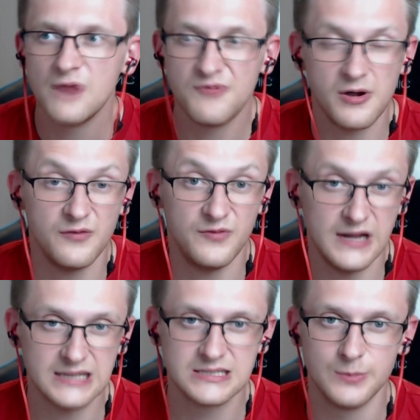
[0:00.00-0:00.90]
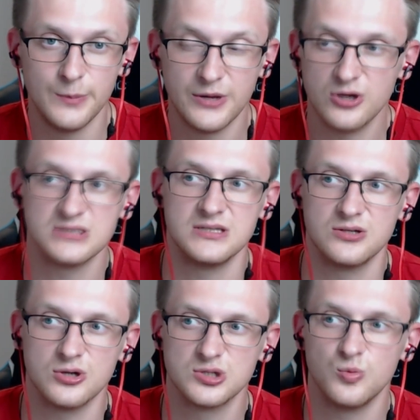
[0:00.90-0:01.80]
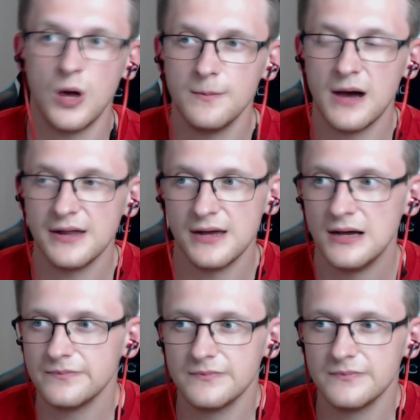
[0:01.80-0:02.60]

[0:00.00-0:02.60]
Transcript: very flexible because it costs 1 mana.